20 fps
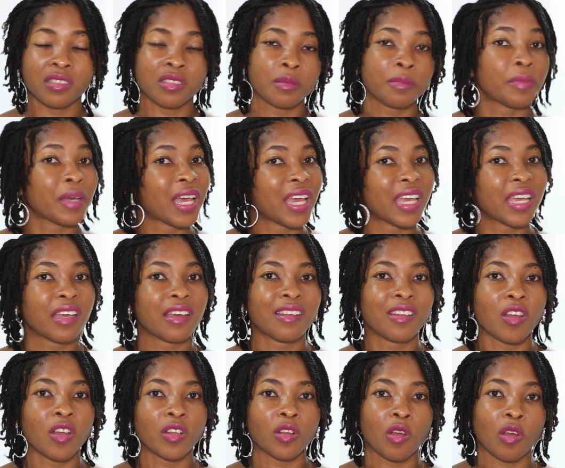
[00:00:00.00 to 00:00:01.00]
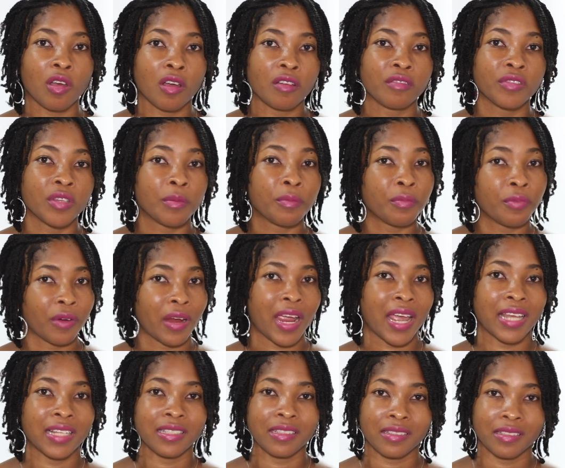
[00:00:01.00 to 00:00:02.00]
to buying a lot of the
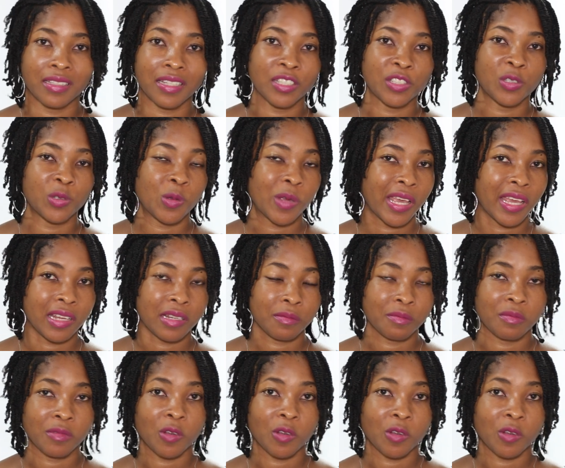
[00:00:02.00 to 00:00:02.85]
brands that you get